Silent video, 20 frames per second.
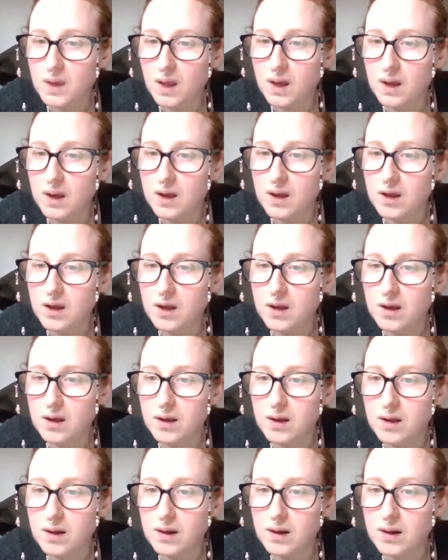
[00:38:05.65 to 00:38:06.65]

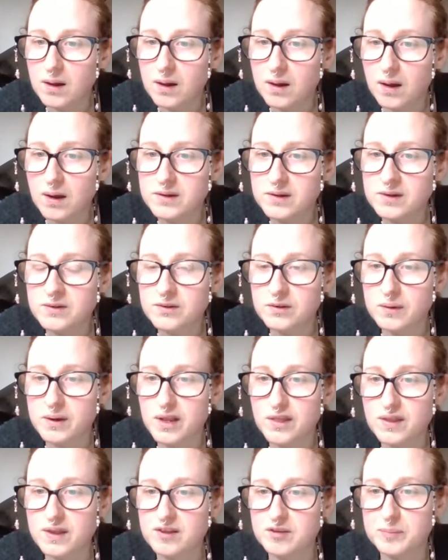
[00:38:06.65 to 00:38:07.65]
I didn't do
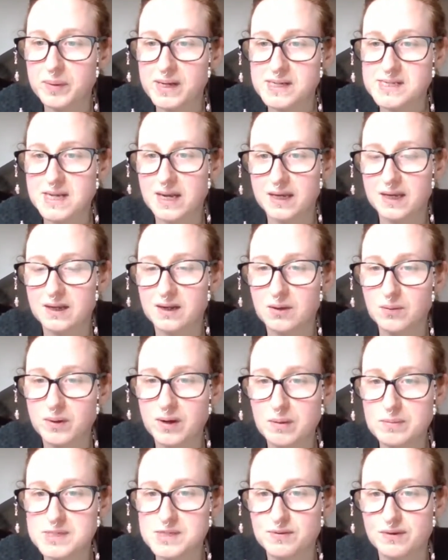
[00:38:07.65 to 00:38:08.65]
anything spectacular when I
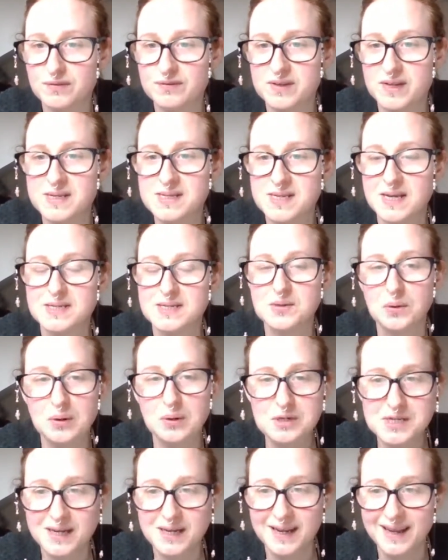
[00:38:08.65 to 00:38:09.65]
was 15, says
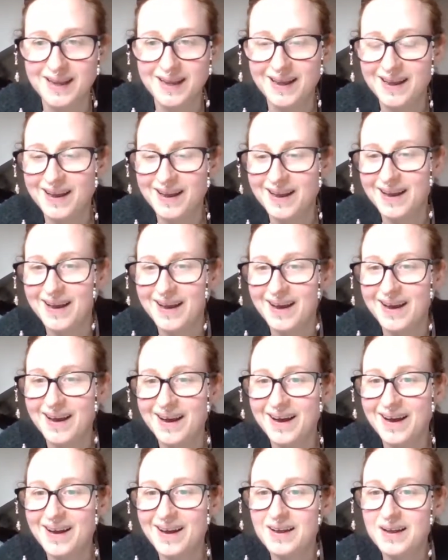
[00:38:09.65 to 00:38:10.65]
Orshi.
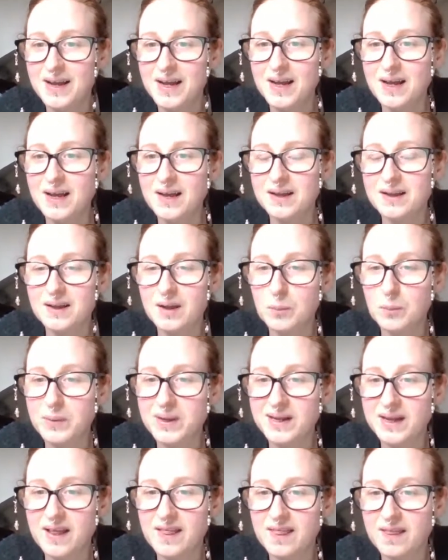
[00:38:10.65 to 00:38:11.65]
Yeah, me
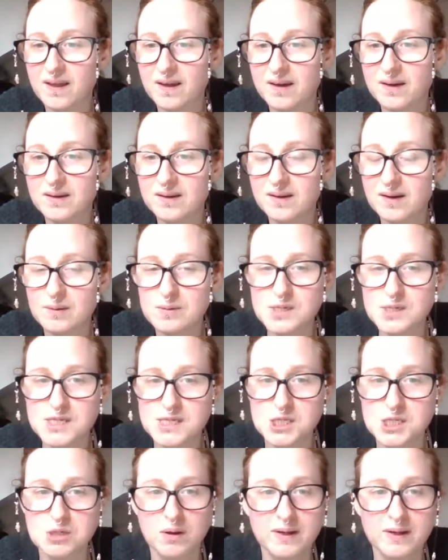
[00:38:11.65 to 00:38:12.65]
neither. I was
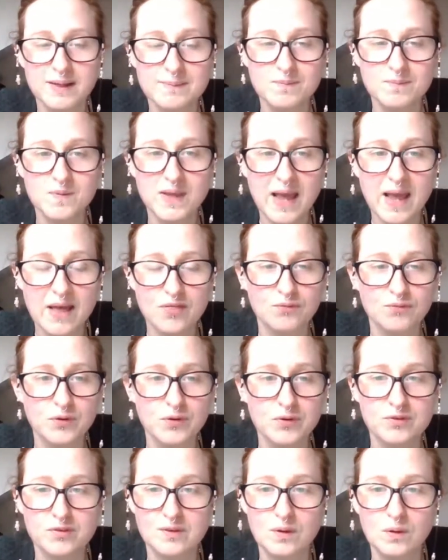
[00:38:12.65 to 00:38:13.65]
just trying to get
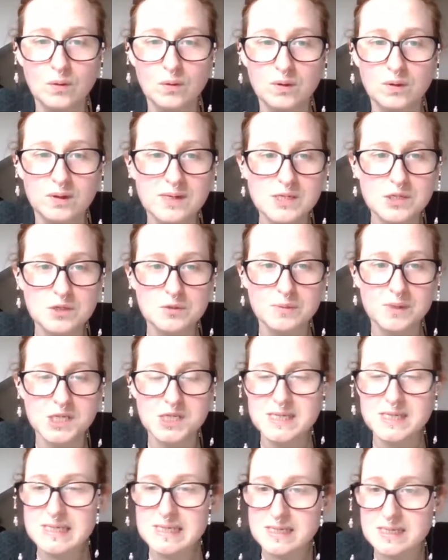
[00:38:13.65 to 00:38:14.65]
through school and do my
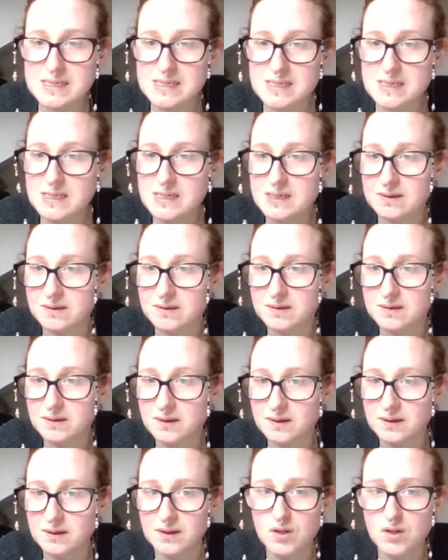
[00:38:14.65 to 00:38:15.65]
GCSEs
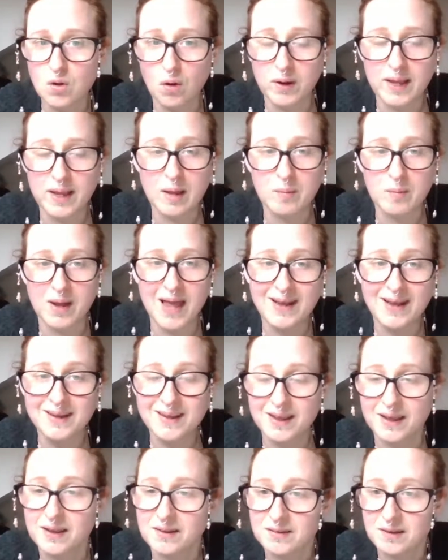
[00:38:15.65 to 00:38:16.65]
and not get my head
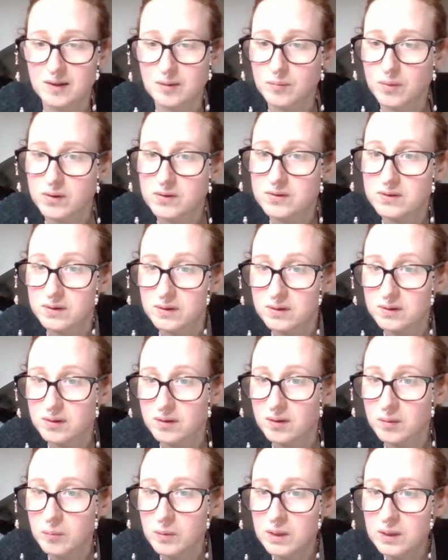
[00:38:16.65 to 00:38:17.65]
kicked in most of the
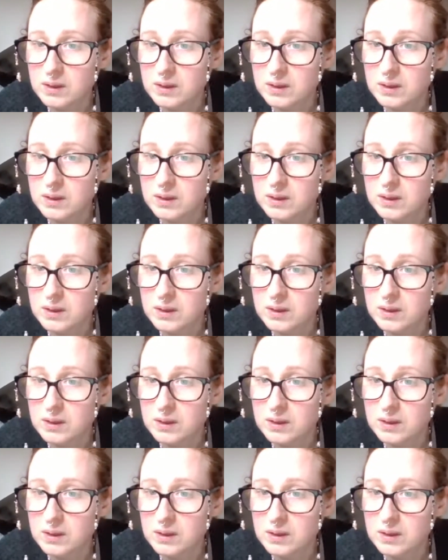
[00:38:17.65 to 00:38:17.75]
time.